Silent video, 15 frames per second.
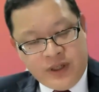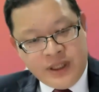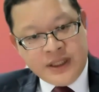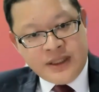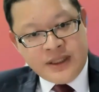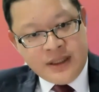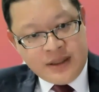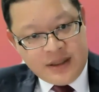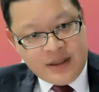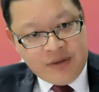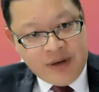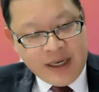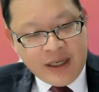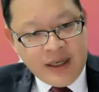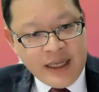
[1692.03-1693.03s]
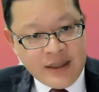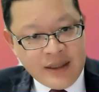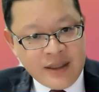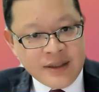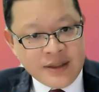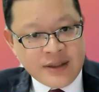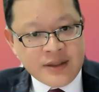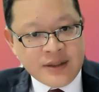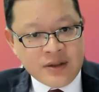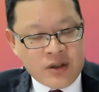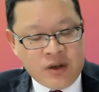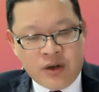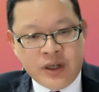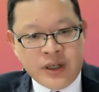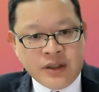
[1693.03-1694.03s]
for instance, the regulatees
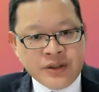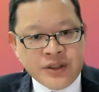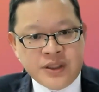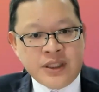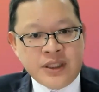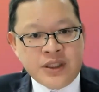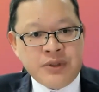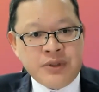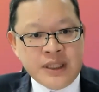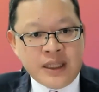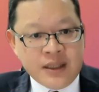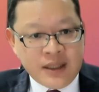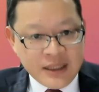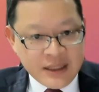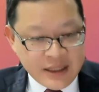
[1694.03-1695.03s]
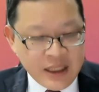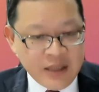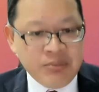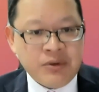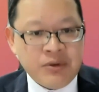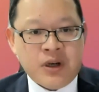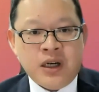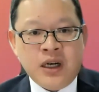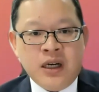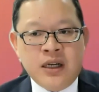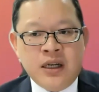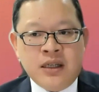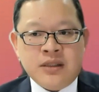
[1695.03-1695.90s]
or the constituents that are in Singapore.